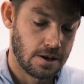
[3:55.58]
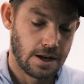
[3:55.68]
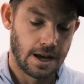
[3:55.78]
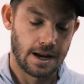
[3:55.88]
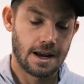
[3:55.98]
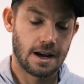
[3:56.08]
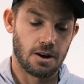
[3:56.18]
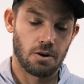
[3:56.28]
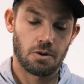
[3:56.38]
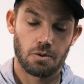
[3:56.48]
And
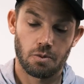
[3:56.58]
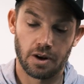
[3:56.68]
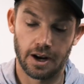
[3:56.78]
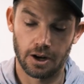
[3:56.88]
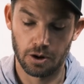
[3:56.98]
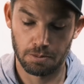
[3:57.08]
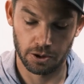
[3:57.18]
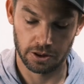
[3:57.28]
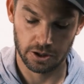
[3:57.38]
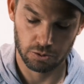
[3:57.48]
now when I go to
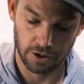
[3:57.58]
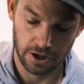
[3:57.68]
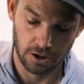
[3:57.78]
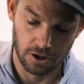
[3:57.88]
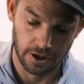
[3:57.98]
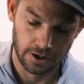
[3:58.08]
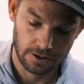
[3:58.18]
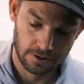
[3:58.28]
put this rail on,